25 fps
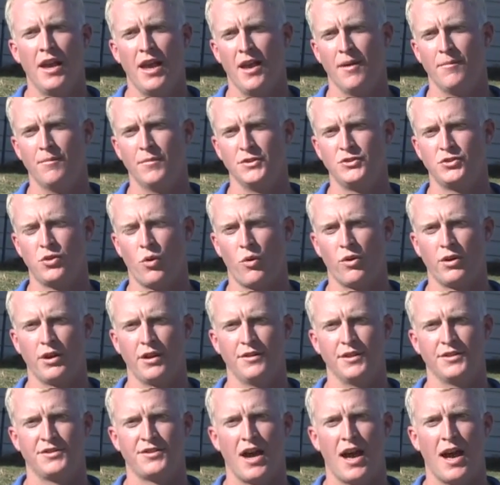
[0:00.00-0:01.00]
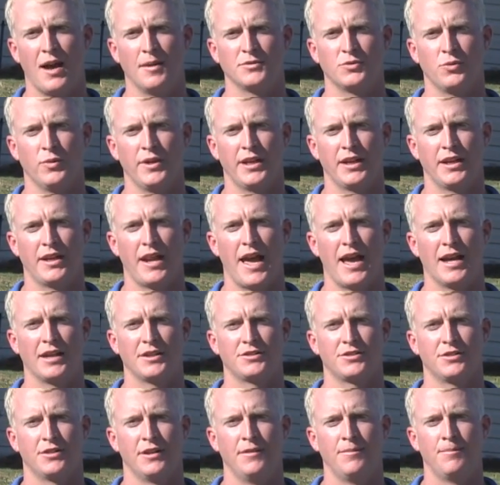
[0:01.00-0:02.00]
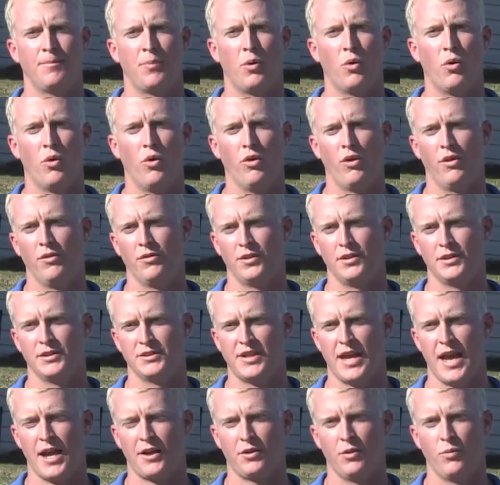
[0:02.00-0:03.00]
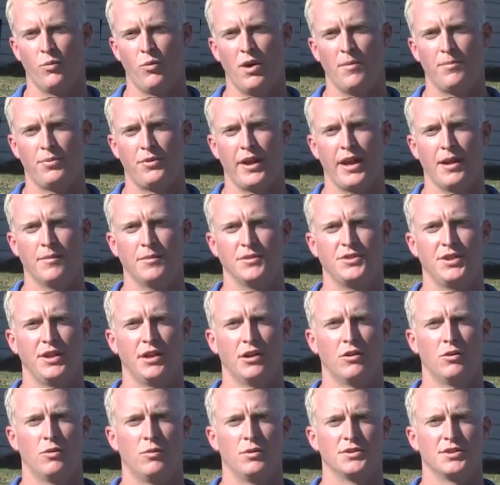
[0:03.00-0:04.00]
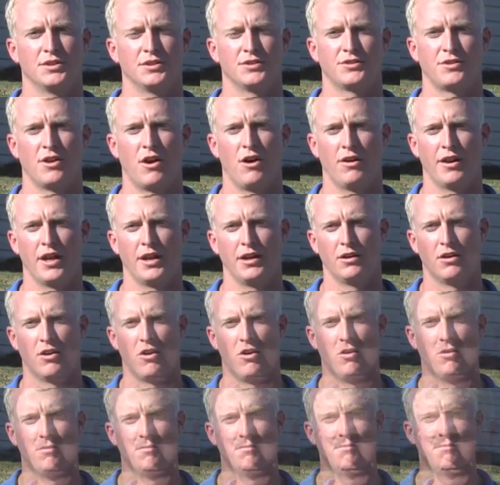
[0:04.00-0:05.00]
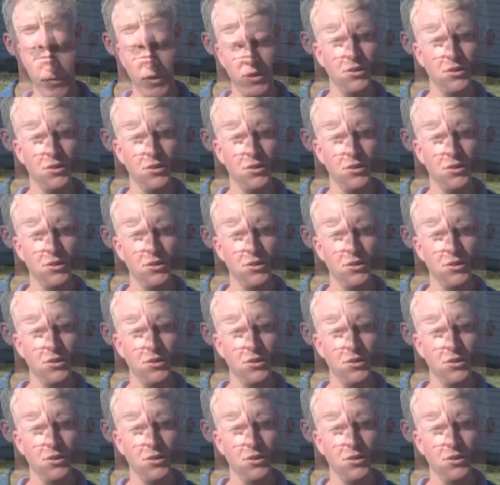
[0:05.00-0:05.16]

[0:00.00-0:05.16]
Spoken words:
and majority of the times we can actually pull on exactly what plant material was installed at your home.